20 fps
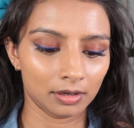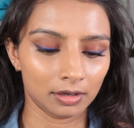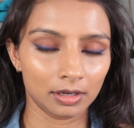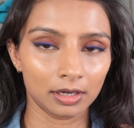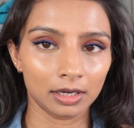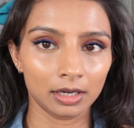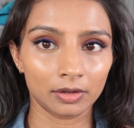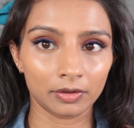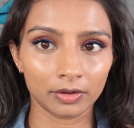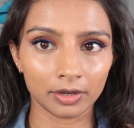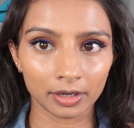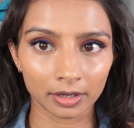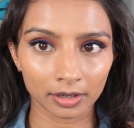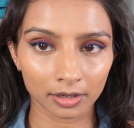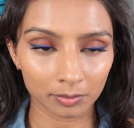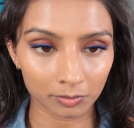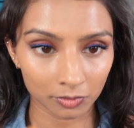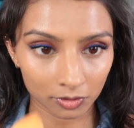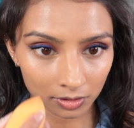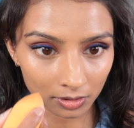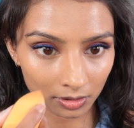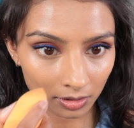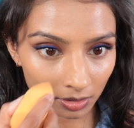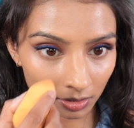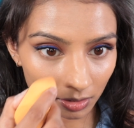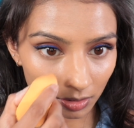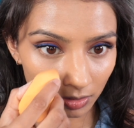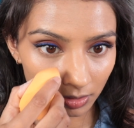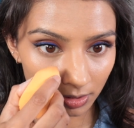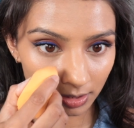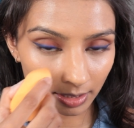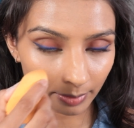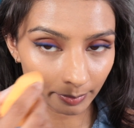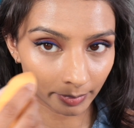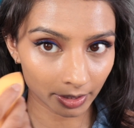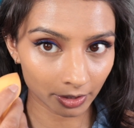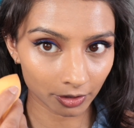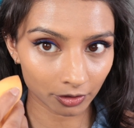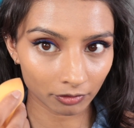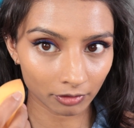And then I'm just going to set my
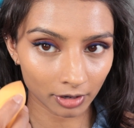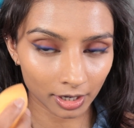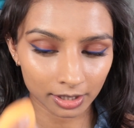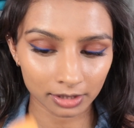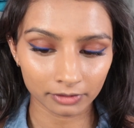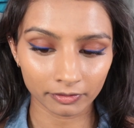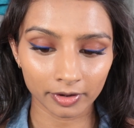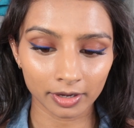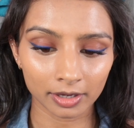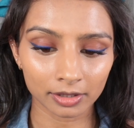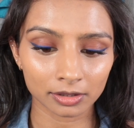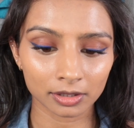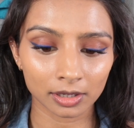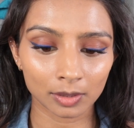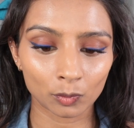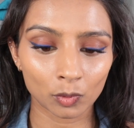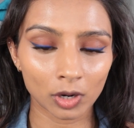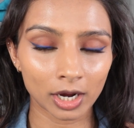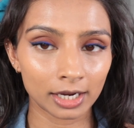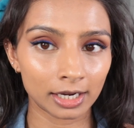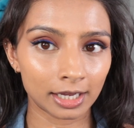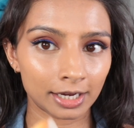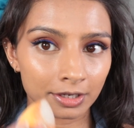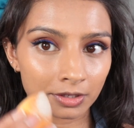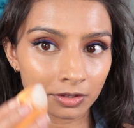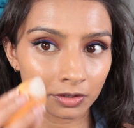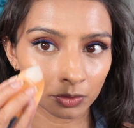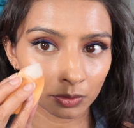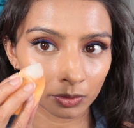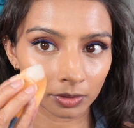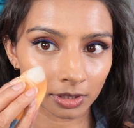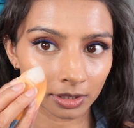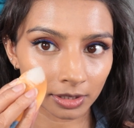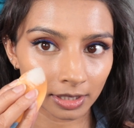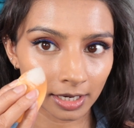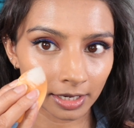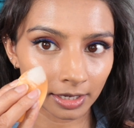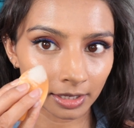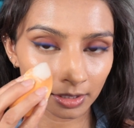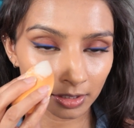under eyes first. So what I like to do is I
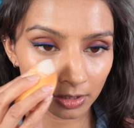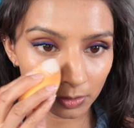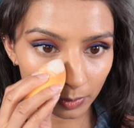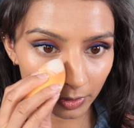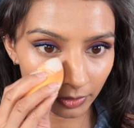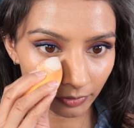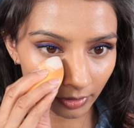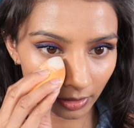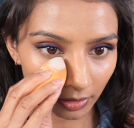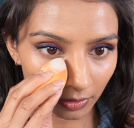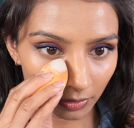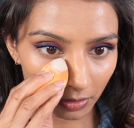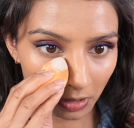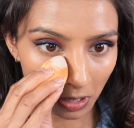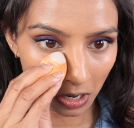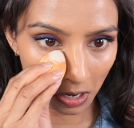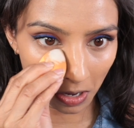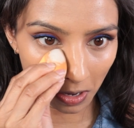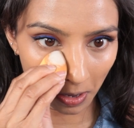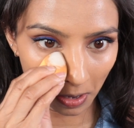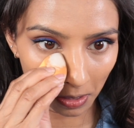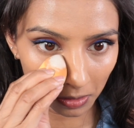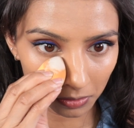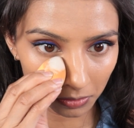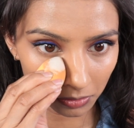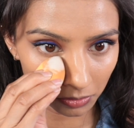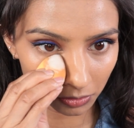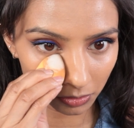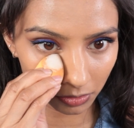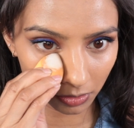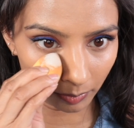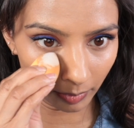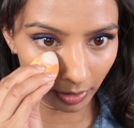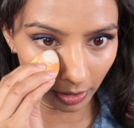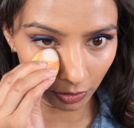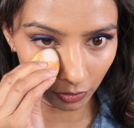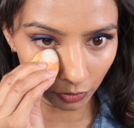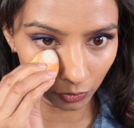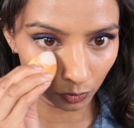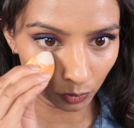turn it this way around just to make
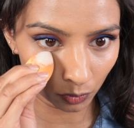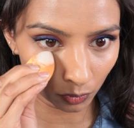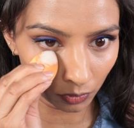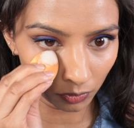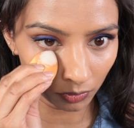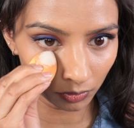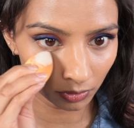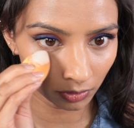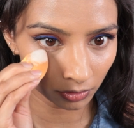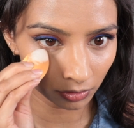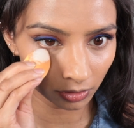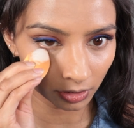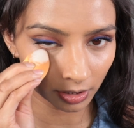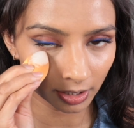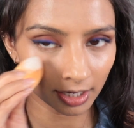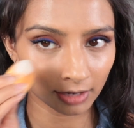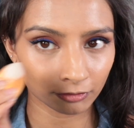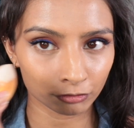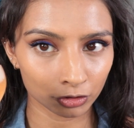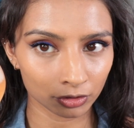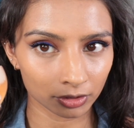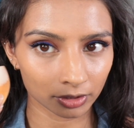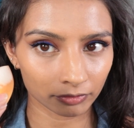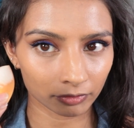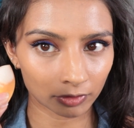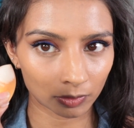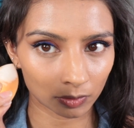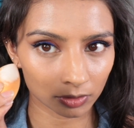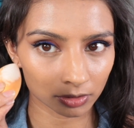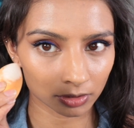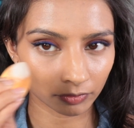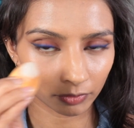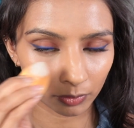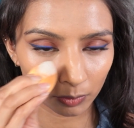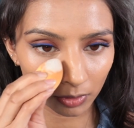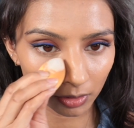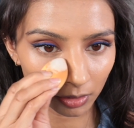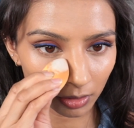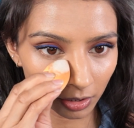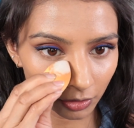sure. You can have two different ones if you
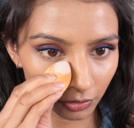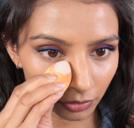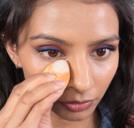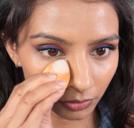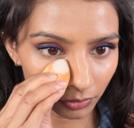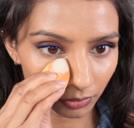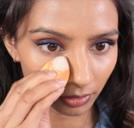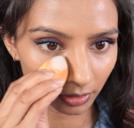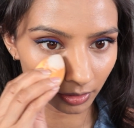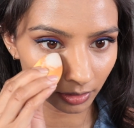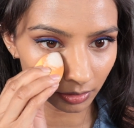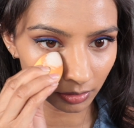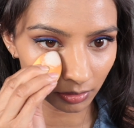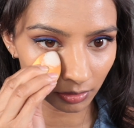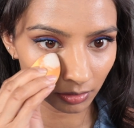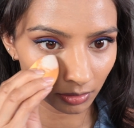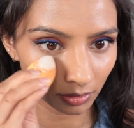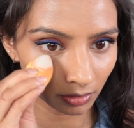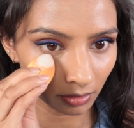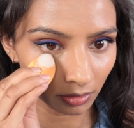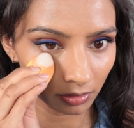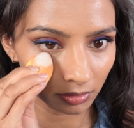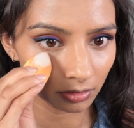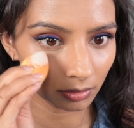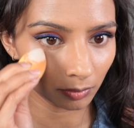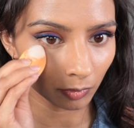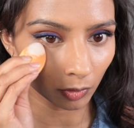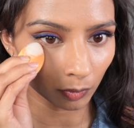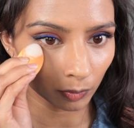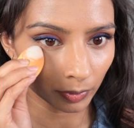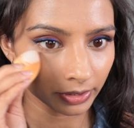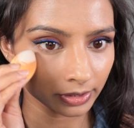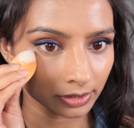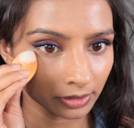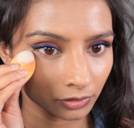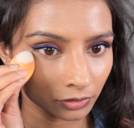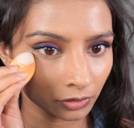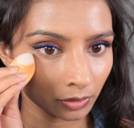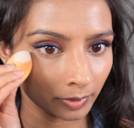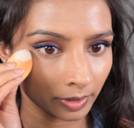want. I just do this. I'm not wasting
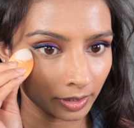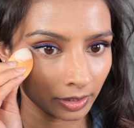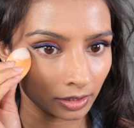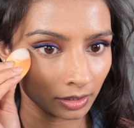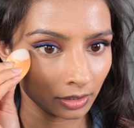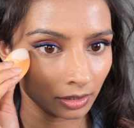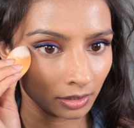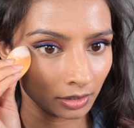too many.